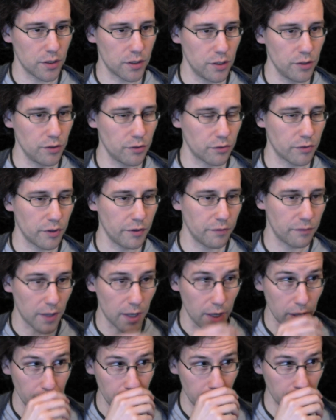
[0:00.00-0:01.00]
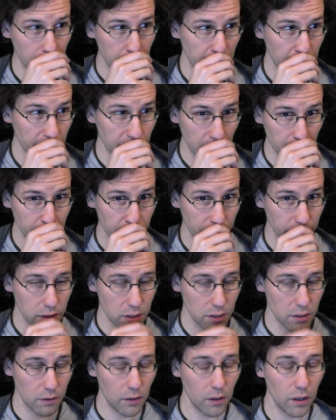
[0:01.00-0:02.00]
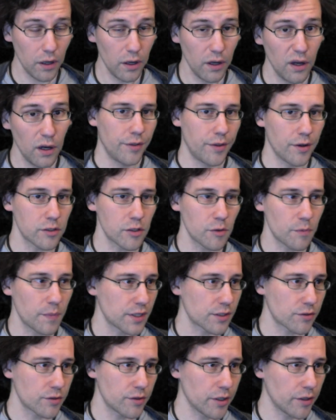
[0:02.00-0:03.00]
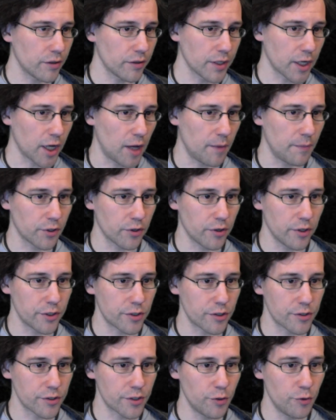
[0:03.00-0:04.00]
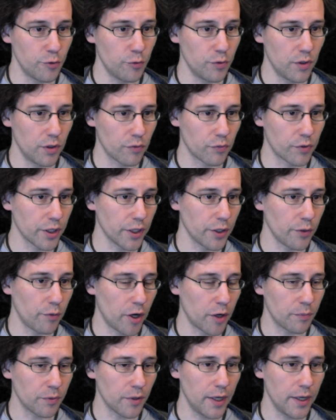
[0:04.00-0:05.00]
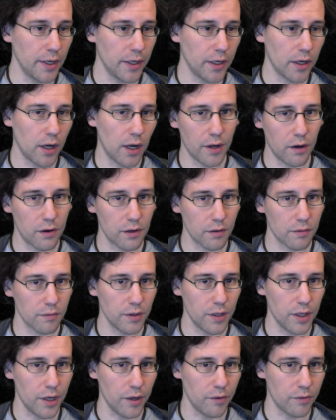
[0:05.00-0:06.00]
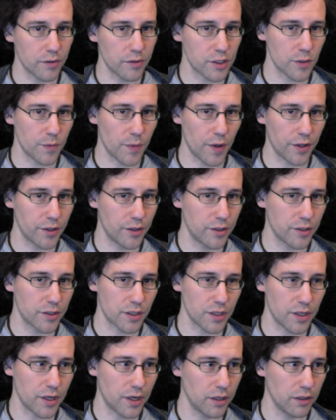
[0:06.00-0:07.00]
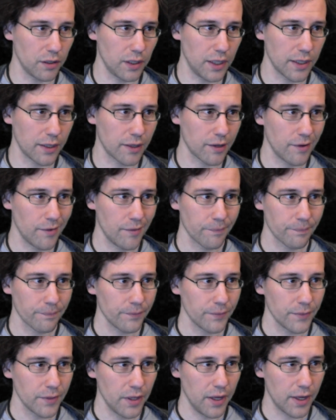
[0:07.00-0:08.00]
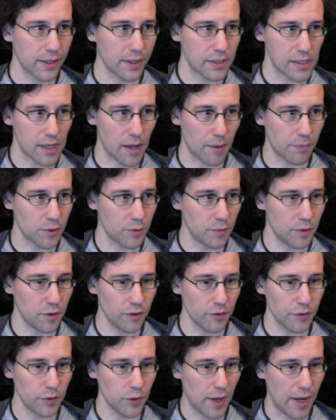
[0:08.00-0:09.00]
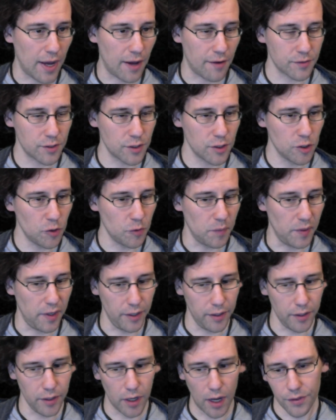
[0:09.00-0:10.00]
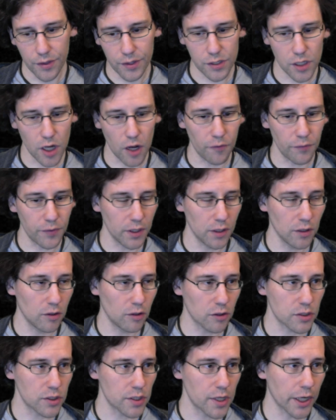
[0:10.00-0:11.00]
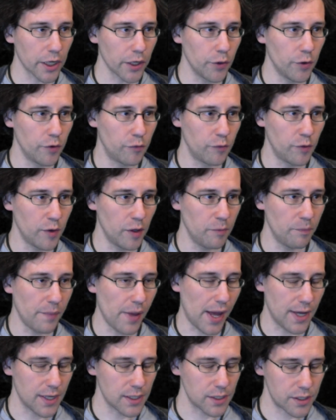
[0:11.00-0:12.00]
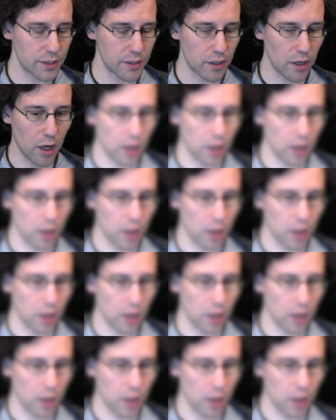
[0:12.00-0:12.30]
the two three flyer that you can give lifelink to. Those are basically the only common creatures you really want to play. There are, you know, some others that are like acceptable if you have to, but the stuff that looks like it would fit best,